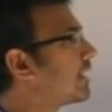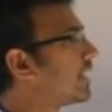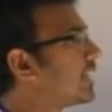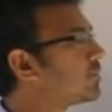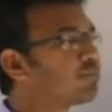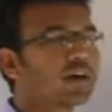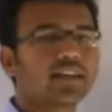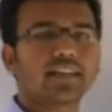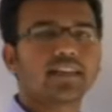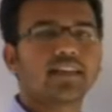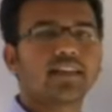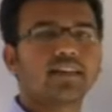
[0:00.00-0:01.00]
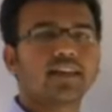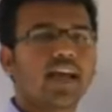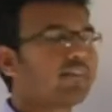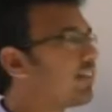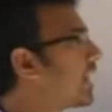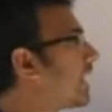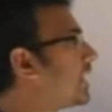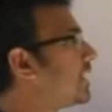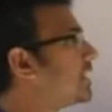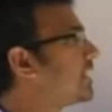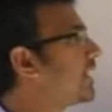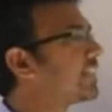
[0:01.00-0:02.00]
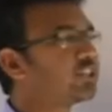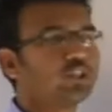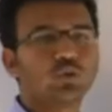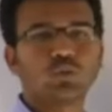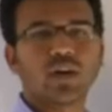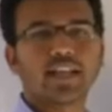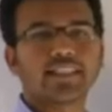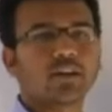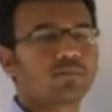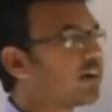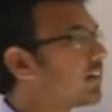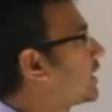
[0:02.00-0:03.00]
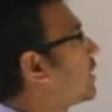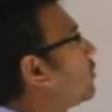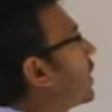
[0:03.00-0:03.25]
Each particle having an energy h nu, and that particle